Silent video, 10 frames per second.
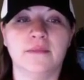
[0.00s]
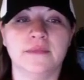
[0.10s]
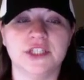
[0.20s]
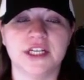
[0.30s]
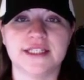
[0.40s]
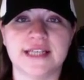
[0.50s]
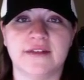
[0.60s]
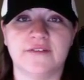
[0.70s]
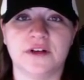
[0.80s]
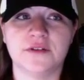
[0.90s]
Shay
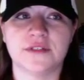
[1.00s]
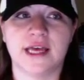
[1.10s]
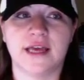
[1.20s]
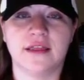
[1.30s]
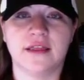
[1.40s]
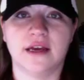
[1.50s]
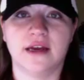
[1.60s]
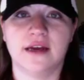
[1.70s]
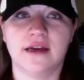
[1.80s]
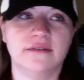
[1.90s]
Stanford, who's like
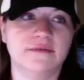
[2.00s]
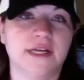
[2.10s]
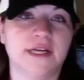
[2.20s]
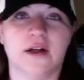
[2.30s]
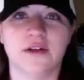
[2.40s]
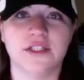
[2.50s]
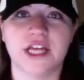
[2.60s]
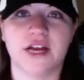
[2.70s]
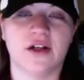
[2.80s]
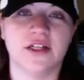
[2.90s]
we call her the
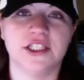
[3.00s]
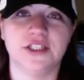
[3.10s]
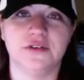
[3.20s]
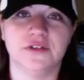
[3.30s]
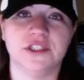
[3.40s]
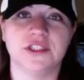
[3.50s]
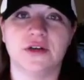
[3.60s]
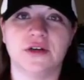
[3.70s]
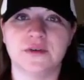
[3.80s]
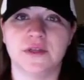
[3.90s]
Shakeology guru. She's
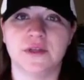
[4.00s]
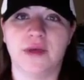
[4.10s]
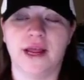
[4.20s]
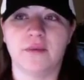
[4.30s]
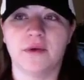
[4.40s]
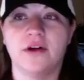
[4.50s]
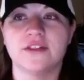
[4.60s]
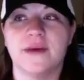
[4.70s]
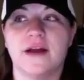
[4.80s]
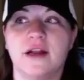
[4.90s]
always doing the wake up calls
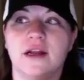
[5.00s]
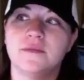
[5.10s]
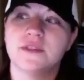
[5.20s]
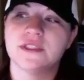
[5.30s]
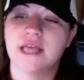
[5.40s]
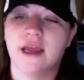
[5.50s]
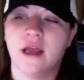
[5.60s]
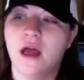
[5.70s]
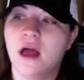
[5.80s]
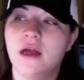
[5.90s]
about it. And I'm just like,
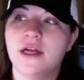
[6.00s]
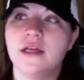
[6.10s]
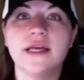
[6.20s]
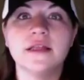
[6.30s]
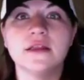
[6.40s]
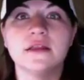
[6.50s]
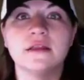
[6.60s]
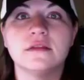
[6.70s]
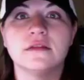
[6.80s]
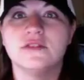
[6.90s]
you're like,
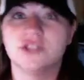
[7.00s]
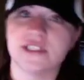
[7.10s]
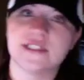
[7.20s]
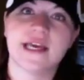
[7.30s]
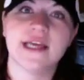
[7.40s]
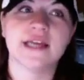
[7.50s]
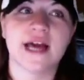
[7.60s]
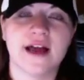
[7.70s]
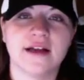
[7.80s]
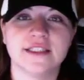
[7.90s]
just like
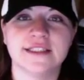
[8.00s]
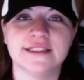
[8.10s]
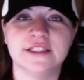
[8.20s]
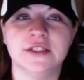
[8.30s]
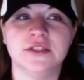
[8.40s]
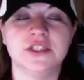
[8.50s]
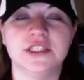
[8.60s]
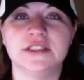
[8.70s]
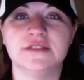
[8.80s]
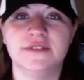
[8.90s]
that. Cause
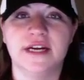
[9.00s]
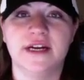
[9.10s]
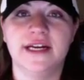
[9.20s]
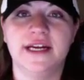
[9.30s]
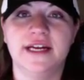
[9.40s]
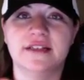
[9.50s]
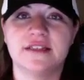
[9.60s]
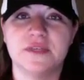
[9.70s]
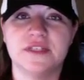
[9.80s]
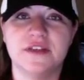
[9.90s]
she's very
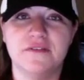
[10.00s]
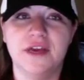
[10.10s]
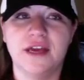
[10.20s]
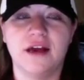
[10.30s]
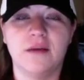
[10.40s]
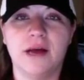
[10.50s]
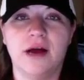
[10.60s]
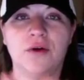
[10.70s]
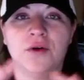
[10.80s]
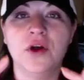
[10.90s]
specific
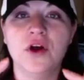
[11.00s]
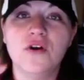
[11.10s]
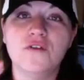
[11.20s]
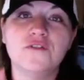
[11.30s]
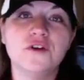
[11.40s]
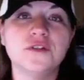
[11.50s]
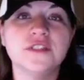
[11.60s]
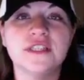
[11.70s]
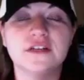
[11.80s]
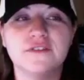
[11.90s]
about foods
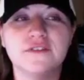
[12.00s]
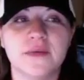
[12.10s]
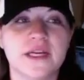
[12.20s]
in their family.